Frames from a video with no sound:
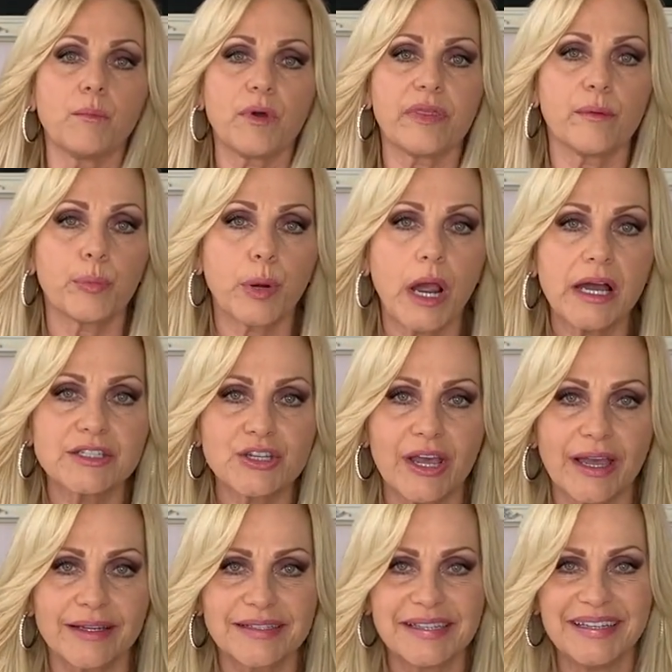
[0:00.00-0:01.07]
with the
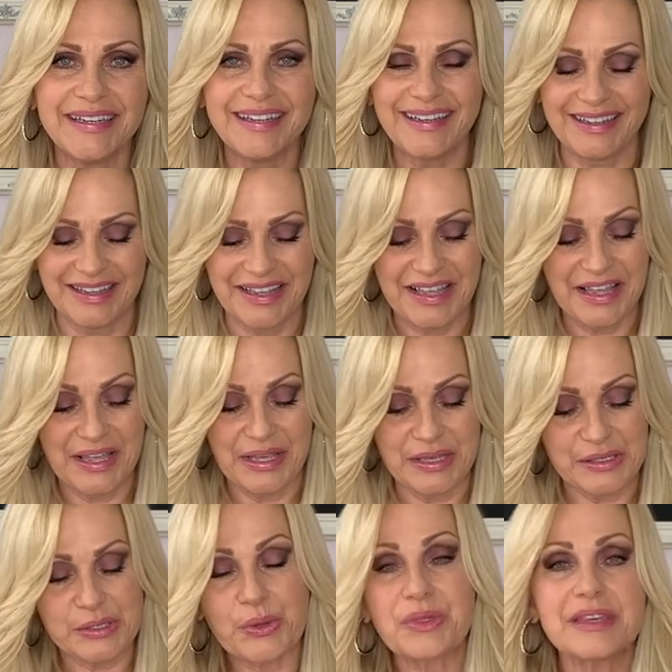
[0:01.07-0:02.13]
project.
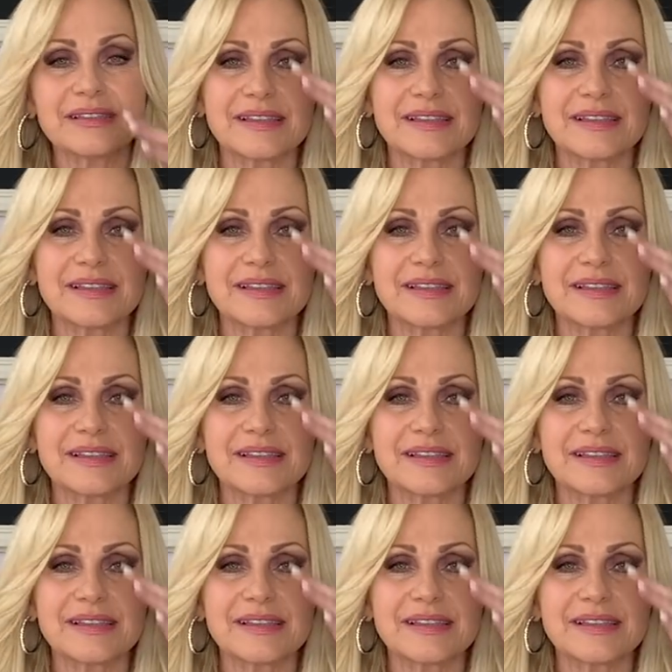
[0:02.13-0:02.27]
So this